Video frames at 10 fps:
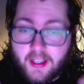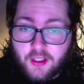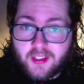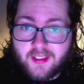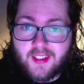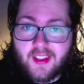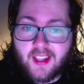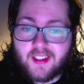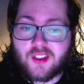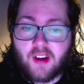and you can see
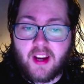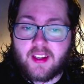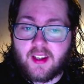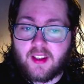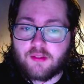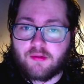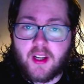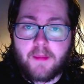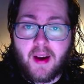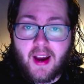that the striker is
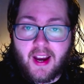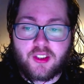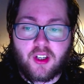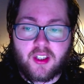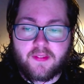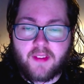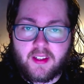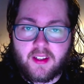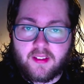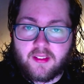running behind your defenders,